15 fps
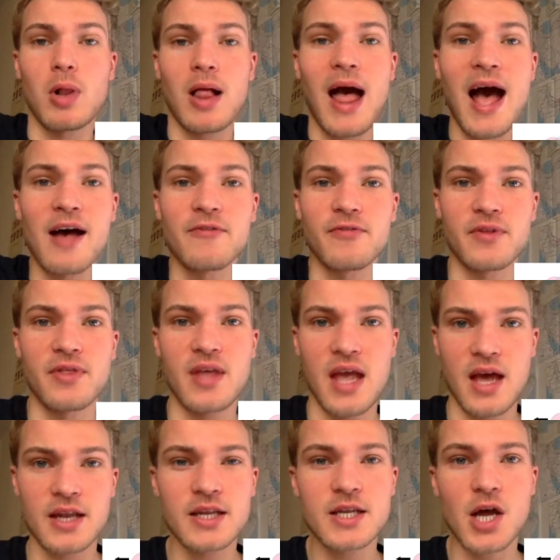have in the
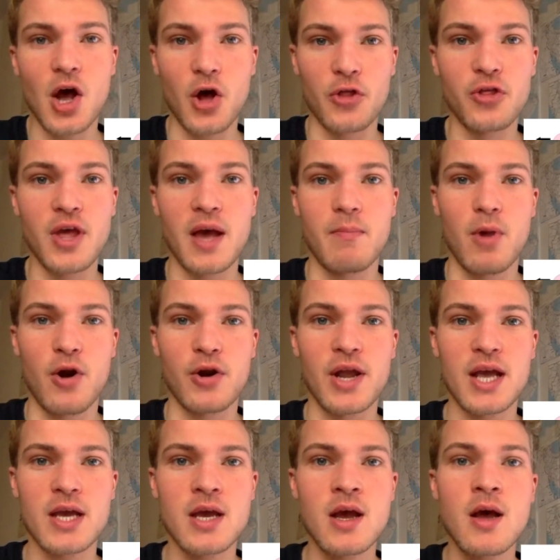end on the
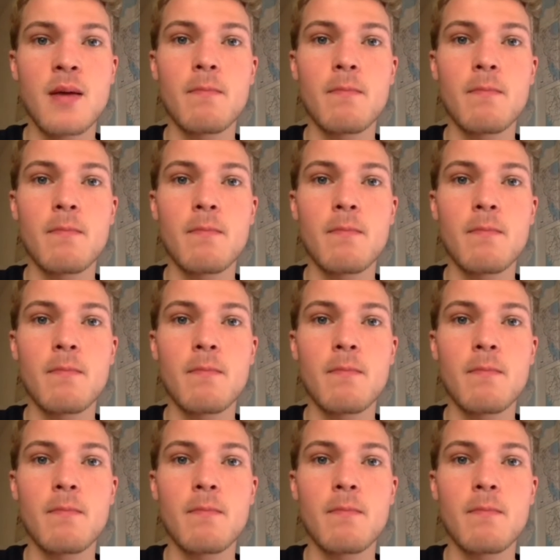mRNA,